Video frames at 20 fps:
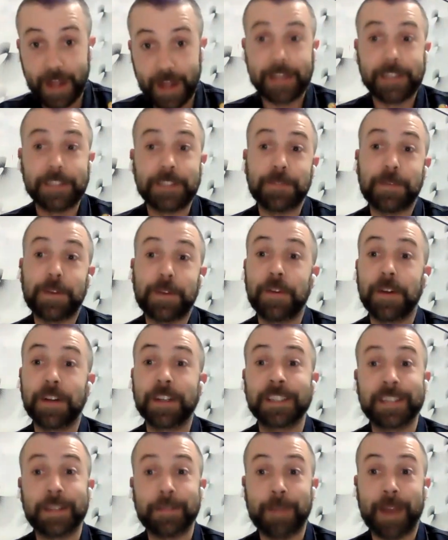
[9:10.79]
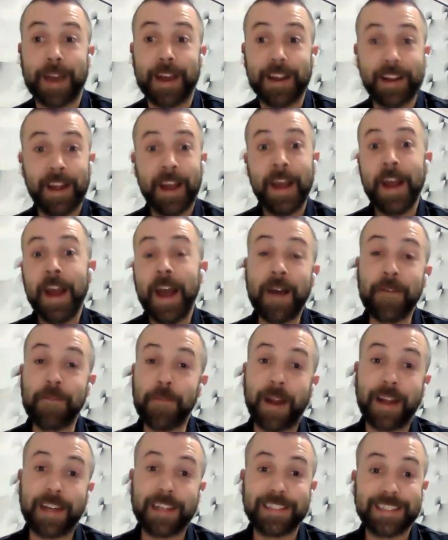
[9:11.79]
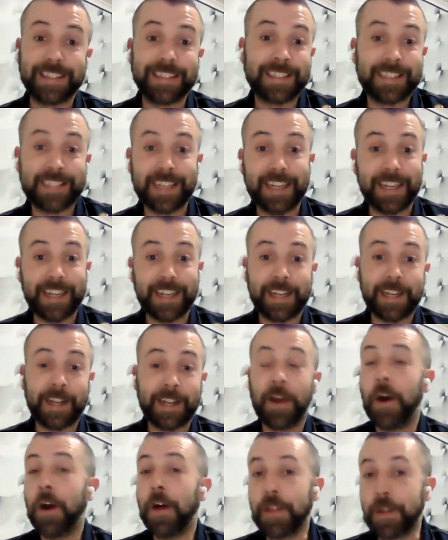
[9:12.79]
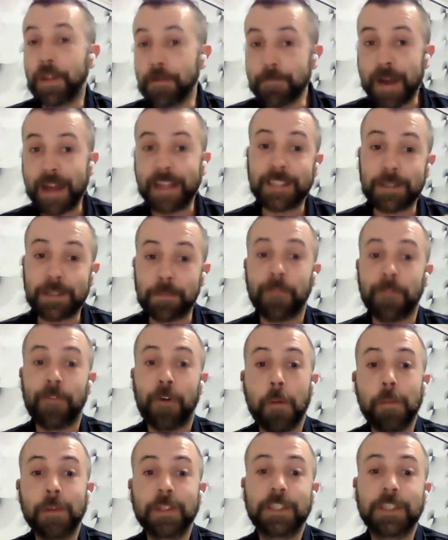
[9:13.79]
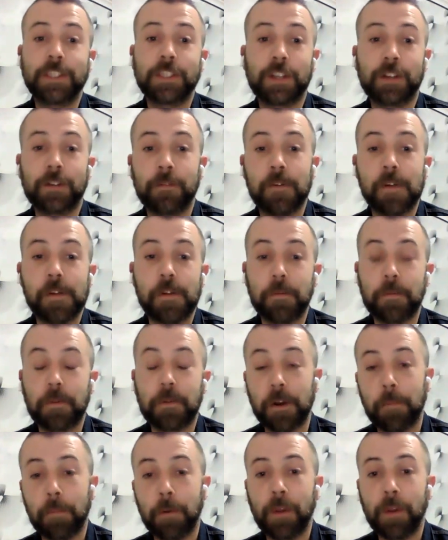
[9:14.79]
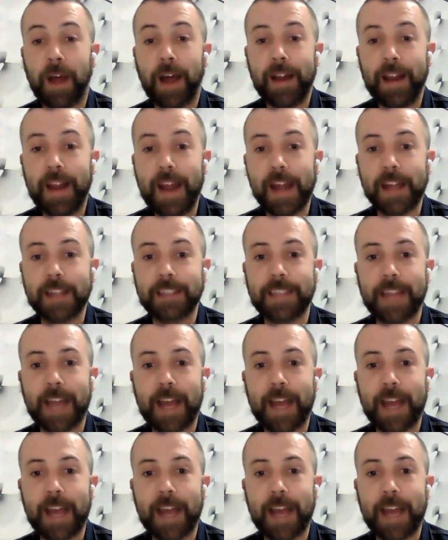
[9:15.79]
and we've got to sit back and wait to see the amazing performances you're gonna pull out next.